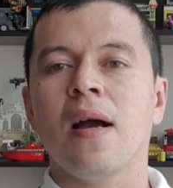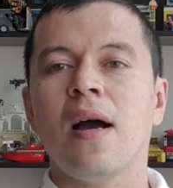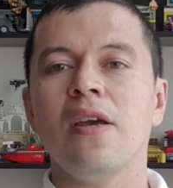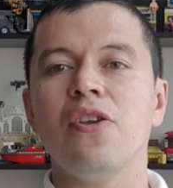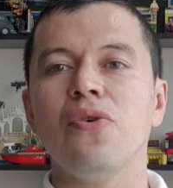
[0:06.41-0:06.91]

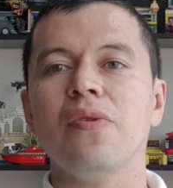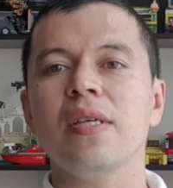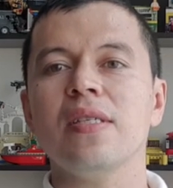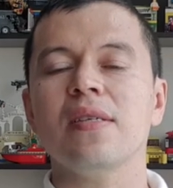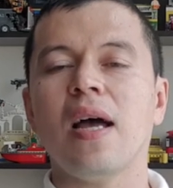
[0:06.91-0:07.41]
How you doing?
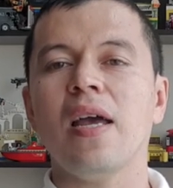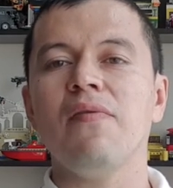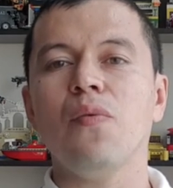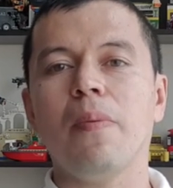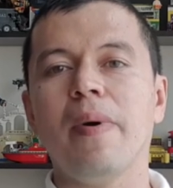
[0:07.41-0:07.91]
This is
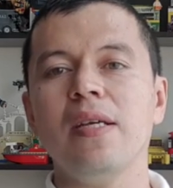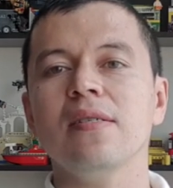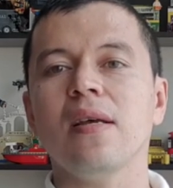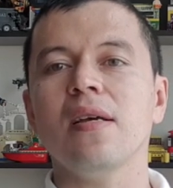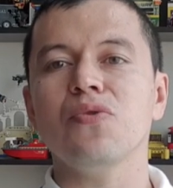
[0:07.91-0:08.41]
Ivan with Bite
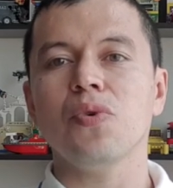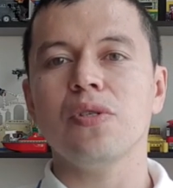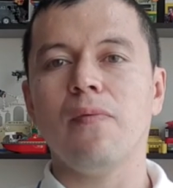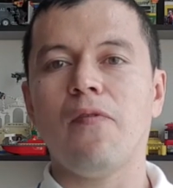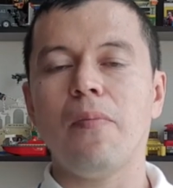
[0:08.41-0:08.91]
Size
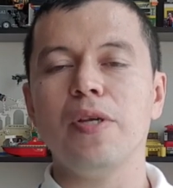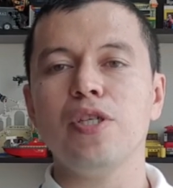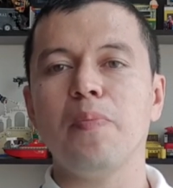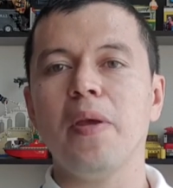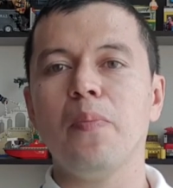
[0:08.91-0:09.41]
Wisdom for
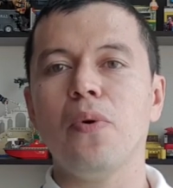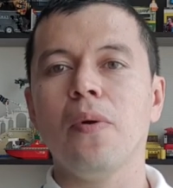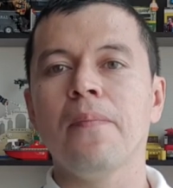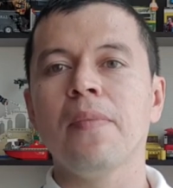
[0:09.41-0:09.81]
Busy People,